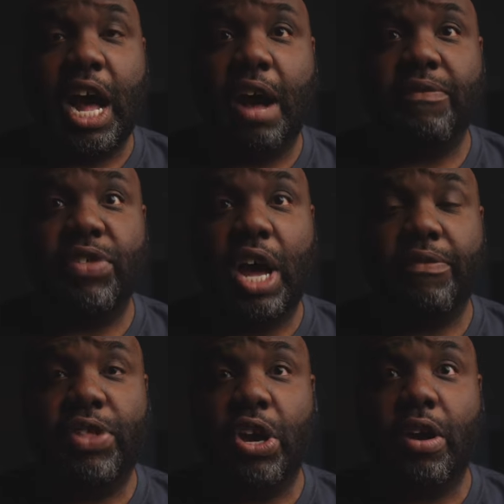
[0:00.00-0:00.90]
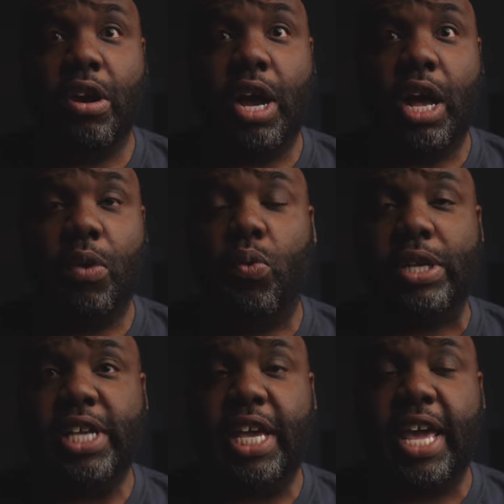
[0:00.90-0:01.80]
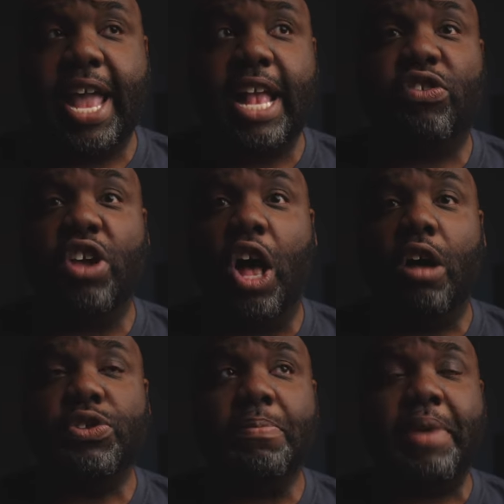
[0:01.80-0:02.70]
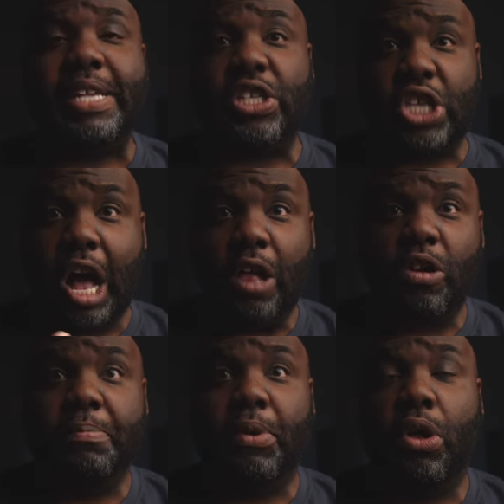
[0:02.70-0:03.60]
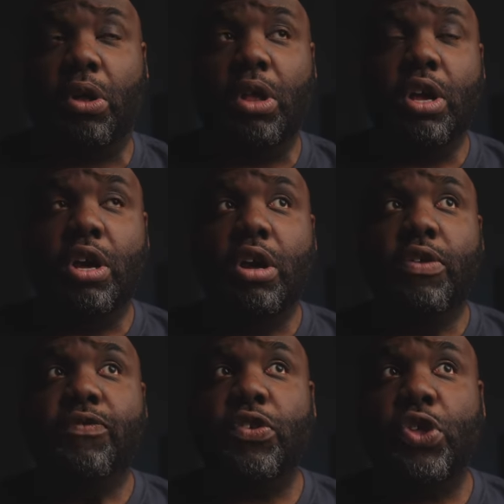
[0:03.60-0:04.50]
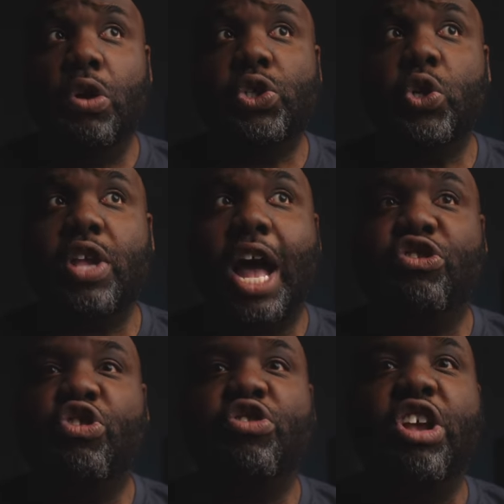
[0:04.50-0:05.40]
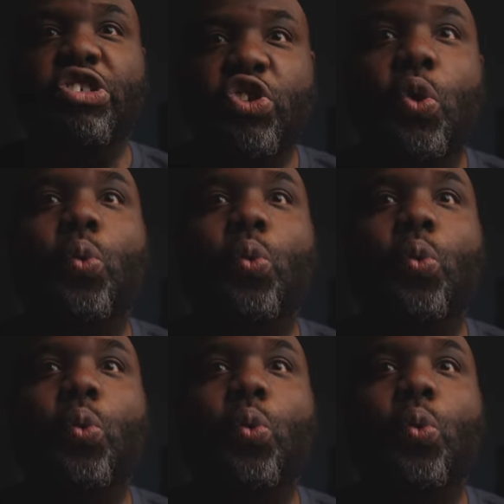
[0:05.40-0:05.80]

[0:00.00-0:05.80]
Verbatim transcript: of, of their uh, whiskey. And it also makes it tolerable for those who are not traditional